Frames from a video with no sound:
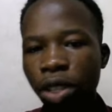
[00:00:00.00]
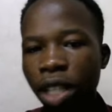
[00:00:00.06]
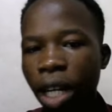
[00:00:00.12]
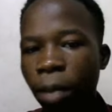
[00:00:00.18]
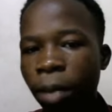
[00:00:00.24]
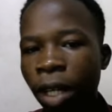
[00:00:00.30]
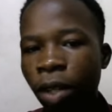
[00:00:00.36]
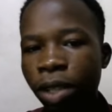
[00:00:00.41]

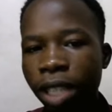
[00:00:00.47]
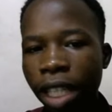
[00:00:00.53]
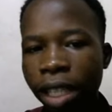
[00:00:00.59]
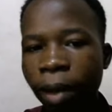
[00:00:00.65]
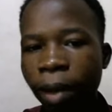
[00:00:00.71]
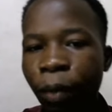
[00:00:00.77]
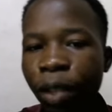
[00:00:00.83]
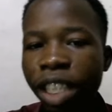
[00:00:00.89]
Azuka by
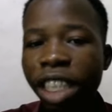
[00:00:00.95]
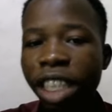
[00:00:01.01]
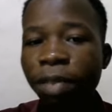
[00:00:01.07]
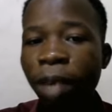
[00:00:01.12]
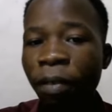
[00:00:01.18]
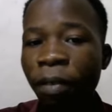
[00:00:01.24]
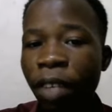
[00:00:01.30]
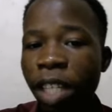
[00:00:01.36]
Instagram, which is
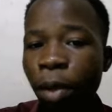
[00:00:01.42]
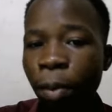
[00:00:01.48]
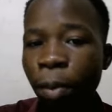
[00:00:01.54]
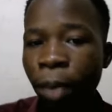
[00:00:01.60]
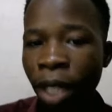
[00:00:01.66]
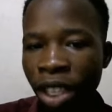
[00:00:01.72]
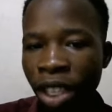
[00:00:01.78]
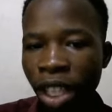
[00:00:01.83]
my
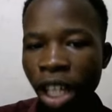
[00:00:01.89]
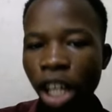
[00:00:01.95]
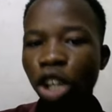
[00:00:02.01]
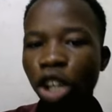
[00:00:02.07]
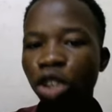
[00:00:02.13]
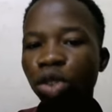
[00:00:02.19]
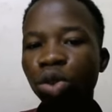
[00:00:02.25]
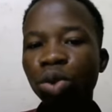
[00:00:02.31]
Facebook page,
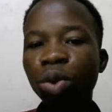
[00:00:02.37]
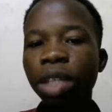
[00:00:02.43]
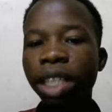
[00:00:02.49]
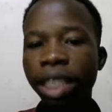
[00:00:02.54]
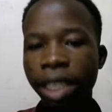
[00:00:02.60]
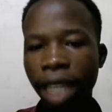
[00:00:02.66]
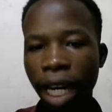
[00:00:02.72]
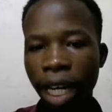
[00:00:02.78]
to
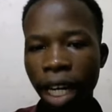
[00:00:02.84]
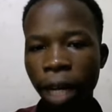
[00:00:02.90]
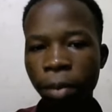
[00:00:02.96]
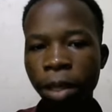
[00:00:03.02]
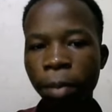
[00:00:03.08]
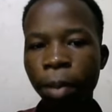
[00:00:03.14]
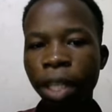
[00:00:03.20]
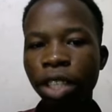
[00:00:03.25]

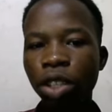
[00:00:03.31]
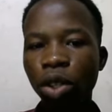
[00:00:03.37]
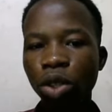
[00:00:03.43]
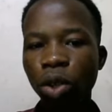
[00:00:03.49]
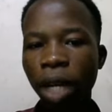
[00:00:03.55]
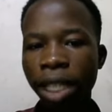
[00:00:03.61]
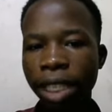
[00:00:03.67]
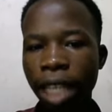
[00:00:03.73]
Instagram. Depending
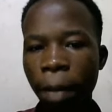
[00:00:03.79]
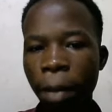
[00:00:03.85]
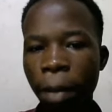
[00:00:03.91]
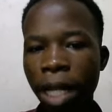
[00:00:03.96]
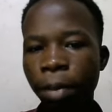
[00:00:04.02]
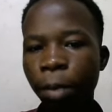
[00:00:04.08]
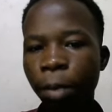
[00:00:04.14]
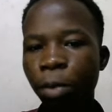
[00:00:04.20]
on your
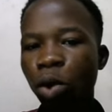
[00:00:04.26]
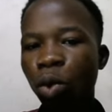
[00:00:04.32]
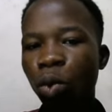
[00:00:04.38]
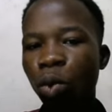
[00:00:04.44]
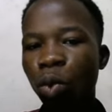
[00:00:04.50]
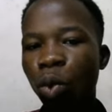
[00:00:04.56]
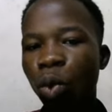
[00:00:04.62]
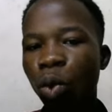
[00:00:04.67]
assignment, people
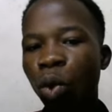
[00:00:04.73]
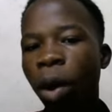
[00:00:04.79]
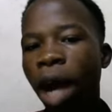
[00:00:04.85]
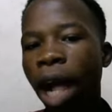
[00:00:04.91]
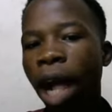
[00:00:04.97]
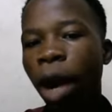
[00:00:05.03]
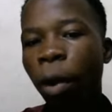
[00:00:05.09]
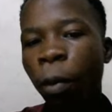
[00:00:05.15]
who
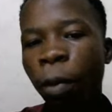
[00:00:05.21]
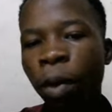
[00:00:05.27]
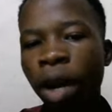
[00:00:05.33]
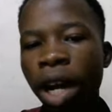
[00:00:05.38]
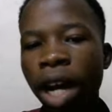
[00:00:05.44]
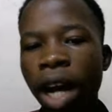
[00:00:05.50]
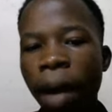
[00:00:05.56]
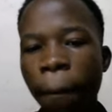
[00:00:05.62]
help
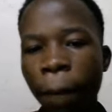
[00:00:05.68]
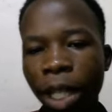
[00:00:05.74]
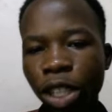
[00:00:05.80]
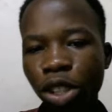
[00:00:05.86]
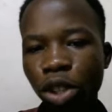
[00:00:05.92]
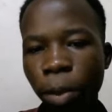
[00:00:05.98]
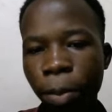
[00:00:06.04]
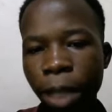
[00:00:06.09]

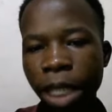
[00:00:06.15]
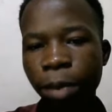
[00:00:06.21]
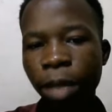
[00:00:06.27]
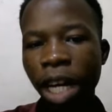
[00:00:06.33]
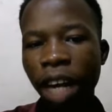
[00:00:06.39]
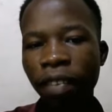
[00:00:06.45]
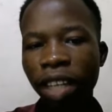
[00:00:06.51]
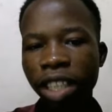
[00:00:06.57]
manage your page
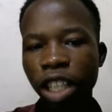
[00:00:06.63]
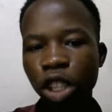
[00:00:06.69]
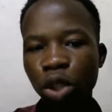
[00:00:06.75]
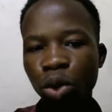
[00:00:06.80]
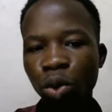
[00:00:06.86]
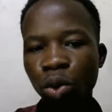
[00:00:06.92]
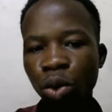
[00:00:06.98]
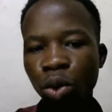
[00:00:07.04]
may have
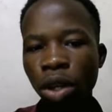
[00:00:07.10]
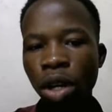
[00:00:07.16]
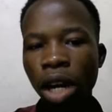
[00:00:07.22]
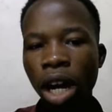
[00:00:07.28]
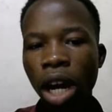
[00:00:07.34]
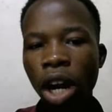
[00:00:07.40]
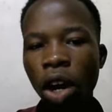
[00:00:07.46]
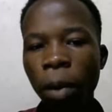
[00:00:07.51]
access to
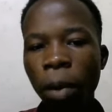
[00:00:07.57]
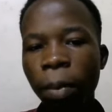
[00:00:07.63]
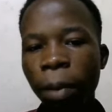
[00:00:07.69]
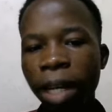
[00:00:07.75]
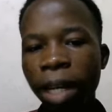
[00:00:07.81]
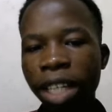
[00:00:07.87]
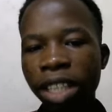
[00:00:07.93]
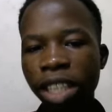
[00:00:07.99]

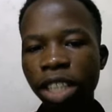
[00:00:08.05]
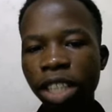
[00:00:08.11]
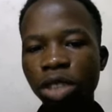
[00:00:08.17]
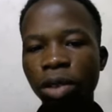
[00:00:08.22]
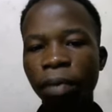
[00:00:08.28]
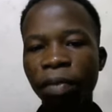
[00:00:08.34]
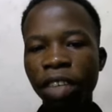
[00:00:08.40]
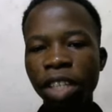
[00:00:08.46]
help manage
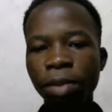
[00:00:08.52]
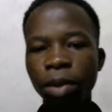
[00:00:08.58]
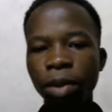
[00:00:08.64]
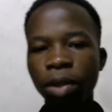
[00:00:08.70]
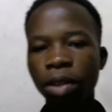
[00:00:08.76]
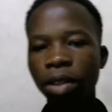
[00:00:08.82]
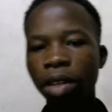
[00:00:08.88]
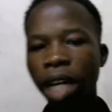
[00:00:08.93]
things on
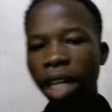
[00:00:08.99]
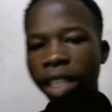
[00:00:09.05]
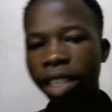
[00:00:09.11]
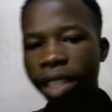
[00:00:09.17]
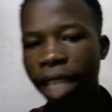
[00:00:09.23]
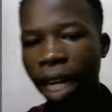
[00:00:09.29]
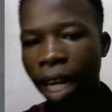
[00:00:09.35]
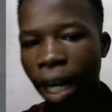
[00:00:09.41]
Facebook and
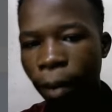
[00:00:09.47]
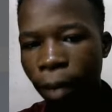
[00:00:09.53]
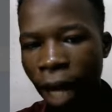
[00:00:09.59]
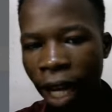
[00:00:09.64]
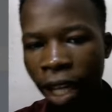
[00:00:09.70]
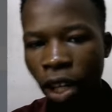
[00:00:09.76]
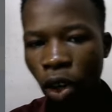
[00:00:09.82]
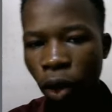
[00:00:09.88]
Instagram,
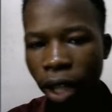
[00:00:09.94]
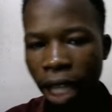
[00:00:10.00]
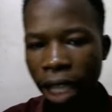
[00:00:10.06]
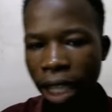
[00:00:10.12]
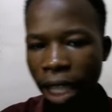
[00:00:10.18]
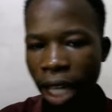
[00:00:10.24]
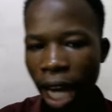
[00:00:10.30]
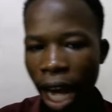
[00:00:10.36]
like
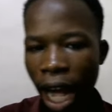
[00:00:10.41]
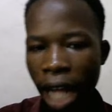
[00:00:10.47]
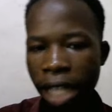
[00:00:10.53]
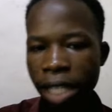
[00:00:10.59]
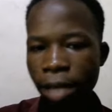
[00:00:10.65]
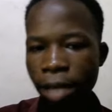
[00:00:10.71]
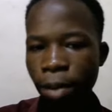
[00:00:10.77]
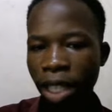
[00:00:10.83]
content and
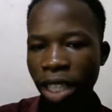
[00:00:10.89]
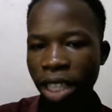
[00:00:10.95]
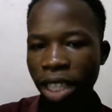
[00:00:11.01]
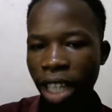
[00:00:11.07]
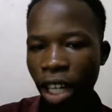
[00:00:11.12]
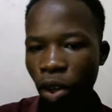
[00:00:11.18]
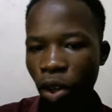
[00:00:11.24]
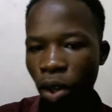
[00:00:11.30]
ads,
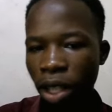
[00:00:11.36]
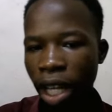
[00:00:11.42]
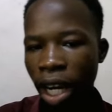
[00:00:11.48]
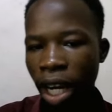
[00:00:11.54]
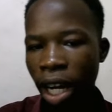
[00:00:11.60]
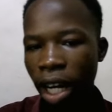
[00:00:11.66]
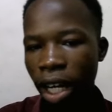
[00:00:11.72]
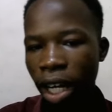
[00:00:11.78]
messaging and
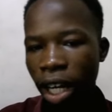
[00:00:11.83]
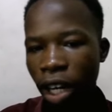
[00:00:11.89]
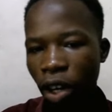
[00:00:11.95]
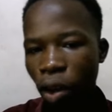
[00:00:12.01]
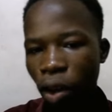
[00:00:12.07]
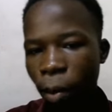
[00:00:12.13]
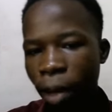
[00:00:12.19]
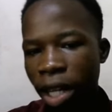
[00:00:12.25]
contact
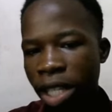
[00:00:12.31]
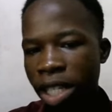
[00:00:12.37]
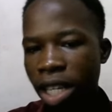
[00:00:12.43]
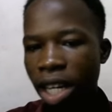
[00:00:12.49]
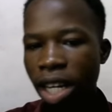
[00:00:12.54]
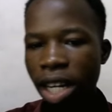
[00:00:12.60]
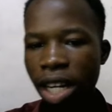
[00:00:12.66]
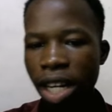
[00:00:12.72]
and comment,
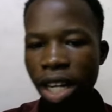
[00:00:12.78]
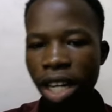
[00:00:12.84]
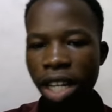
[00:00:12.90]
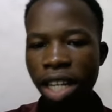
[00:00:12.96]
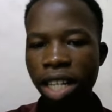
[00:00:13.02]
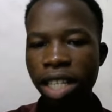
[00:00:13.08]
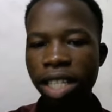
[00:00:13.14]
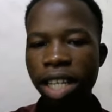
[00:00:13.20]

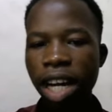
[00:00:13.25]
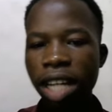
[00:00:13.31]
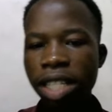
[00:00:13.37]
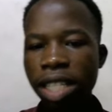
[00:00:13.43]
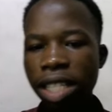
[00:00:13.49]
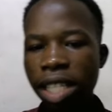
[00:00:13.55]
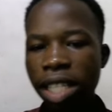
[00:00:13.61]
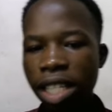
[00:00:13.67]

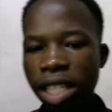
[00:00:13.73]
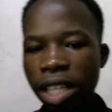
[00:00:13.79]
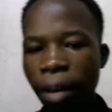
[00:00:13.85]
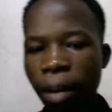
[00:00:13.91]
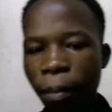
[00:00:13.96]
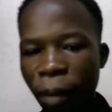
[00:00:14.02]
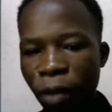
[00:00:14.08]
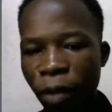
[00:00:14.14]
insights, settings
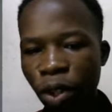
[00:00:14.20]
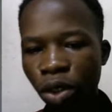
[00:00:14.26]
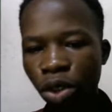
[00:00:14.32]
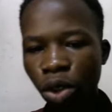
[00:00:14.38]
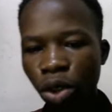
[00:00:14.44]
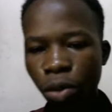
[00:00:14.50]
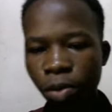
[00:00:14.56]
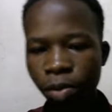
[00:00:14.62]
and
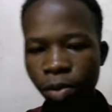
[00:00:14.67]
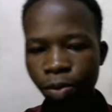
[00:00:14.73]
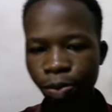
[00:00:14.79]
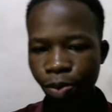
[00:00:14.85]
permission. So